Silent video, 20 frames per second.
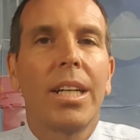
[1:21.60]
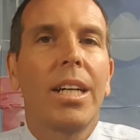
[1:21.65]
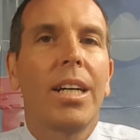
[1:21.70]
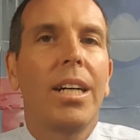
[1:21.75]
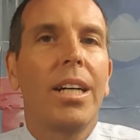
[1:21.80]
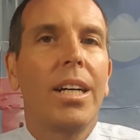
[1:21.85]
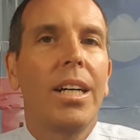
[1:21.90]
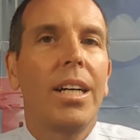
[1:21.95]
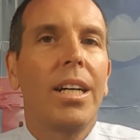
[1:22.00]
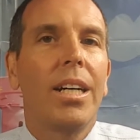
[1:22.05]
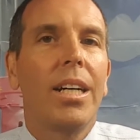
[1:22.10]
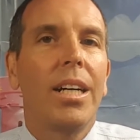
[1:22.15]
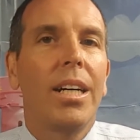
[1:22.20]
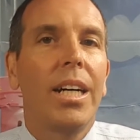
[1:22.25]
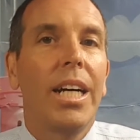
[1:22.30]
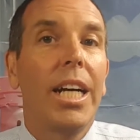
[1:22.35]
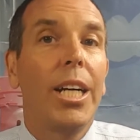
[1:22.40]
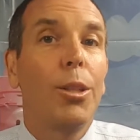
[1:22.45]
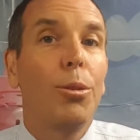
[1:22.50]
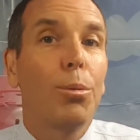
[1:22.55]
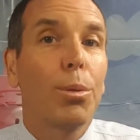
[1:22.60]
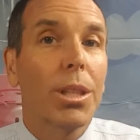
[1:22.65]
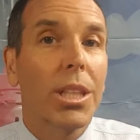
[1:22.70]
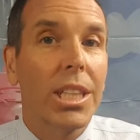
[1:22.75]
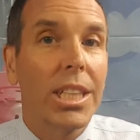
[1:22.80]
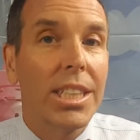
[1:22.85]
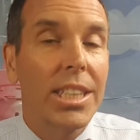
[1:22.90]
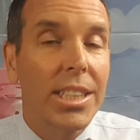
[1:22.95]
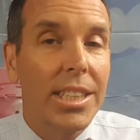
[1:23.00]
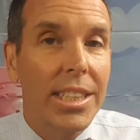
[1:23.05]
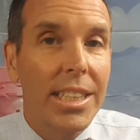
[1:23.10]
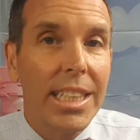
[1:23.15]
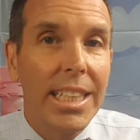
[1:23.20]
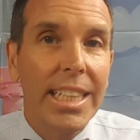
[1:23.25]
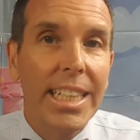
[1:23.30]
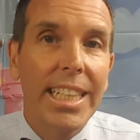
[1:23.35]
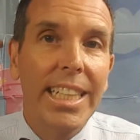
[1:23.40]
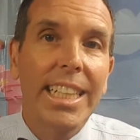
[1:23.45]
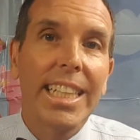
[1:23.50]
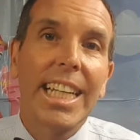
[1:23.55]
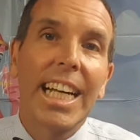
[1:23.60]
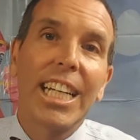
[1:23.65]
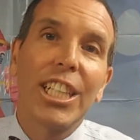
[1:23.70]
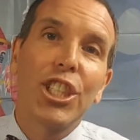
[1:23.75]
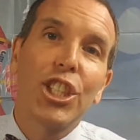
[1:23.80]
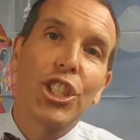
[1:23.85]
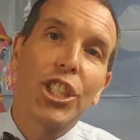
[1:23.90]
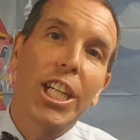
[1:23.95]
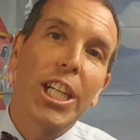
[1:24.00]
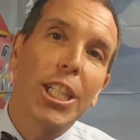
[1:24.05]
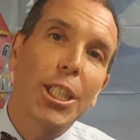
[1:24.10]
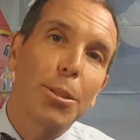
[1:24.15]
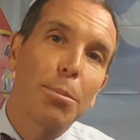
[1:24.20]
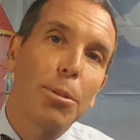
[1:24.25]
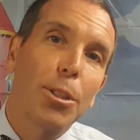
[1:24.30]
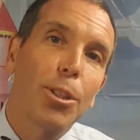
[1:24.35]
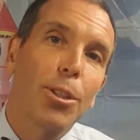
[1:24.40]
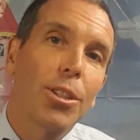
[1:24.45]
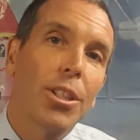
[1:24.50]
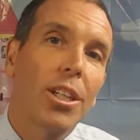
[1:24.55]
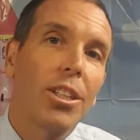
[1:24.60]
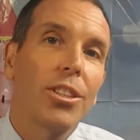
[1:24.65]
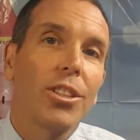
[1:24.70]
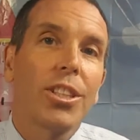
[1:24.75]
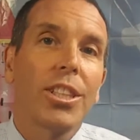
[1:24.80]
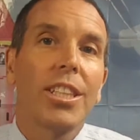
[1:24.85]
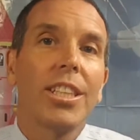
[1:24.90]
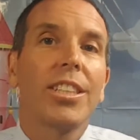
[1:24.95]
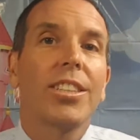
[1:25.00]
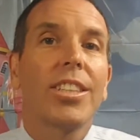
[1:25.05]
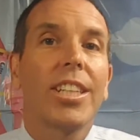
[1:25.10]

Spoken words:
And we're going to see that Shakespeare does this